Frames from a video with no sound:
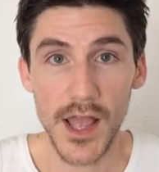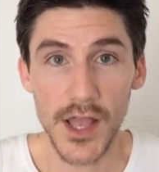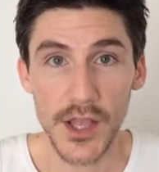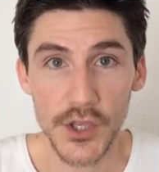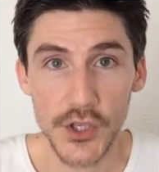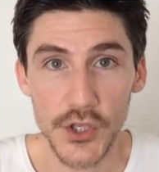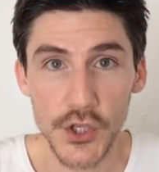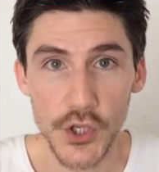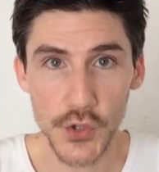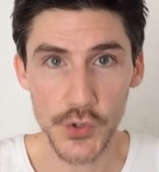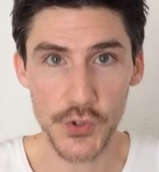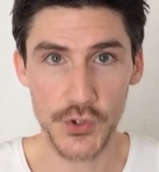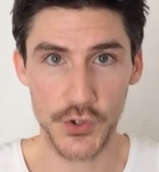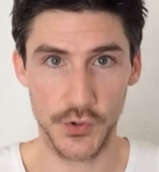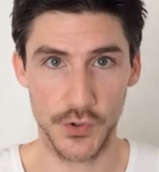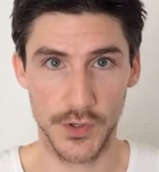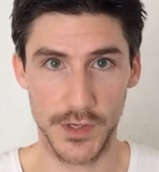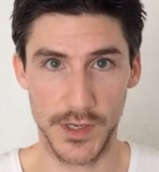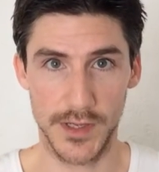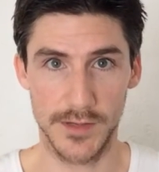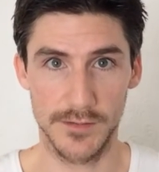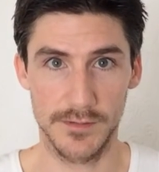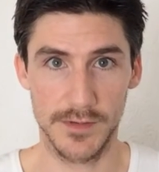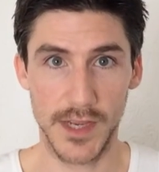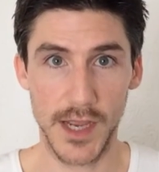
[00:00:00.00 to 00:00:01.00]
You join
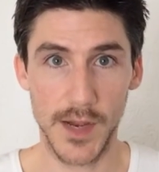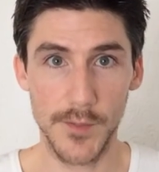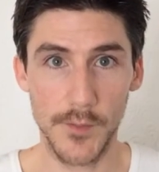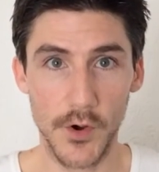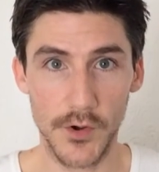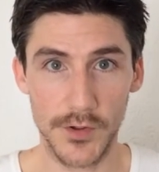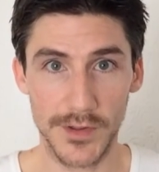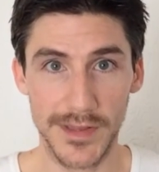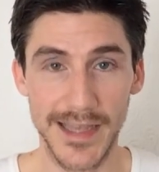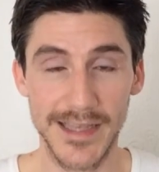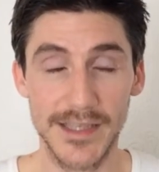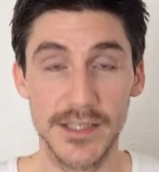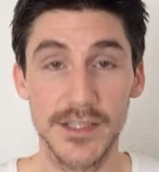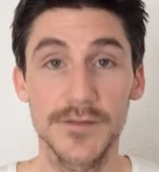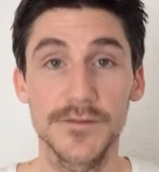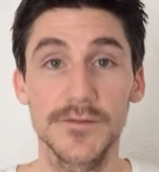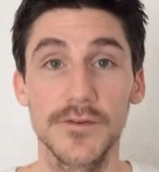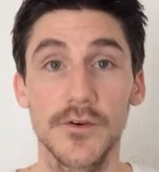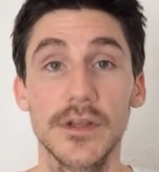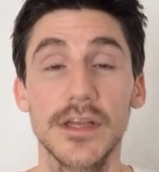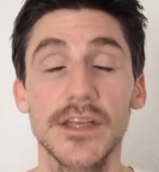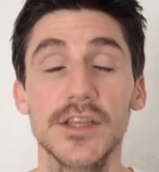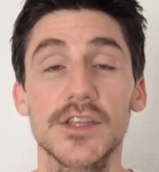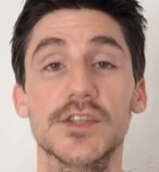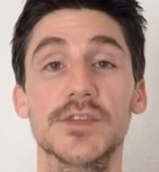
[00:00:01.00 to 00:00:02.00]
in. Come on, let's
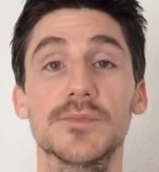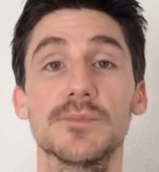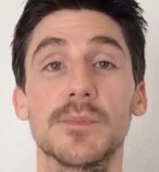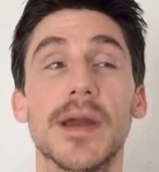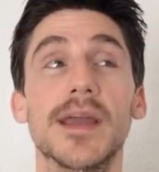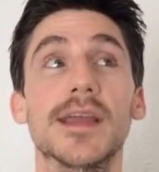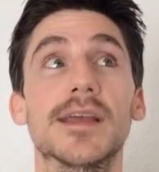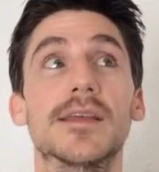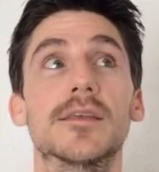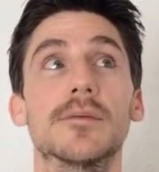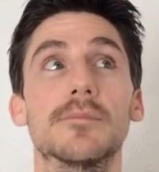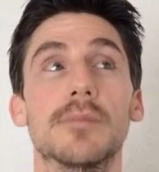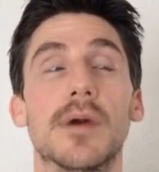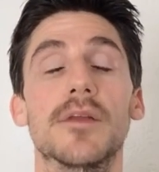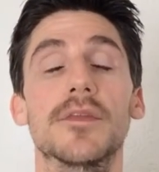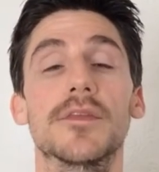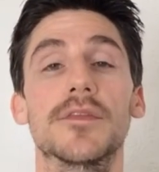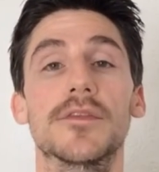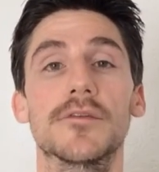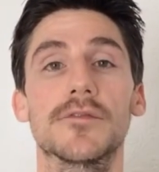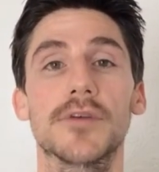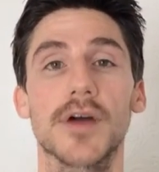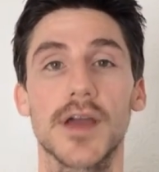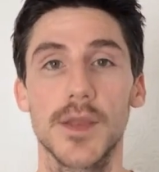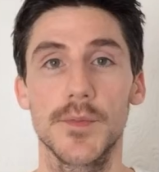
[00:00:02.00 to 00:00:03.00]
make the month
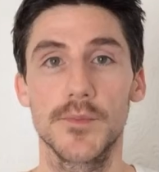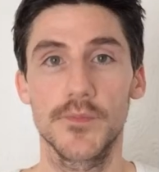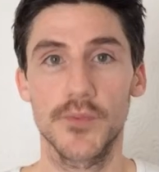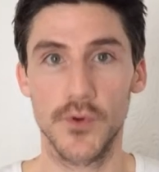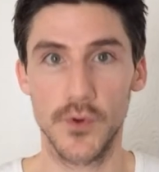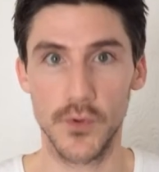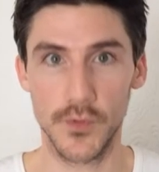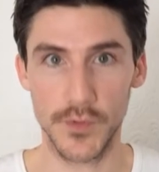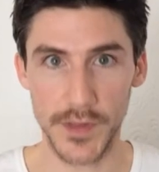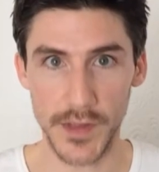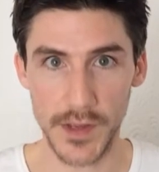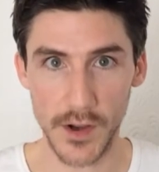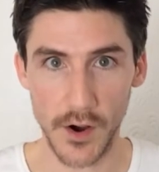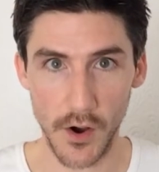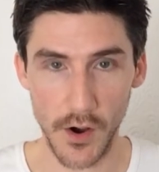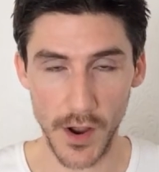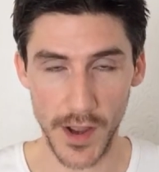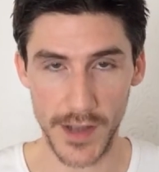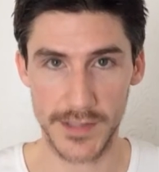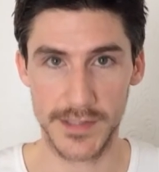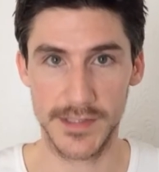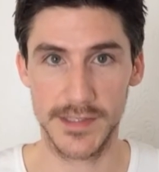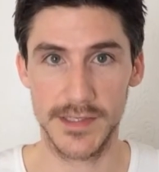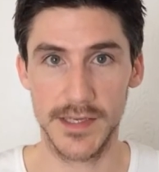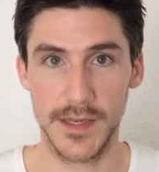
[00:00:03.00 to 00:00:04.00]
of April the
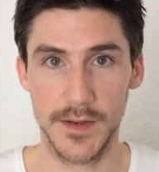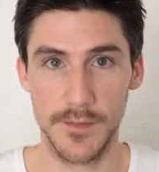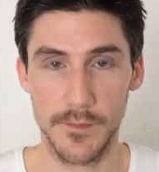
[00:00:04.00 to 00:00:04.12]
ice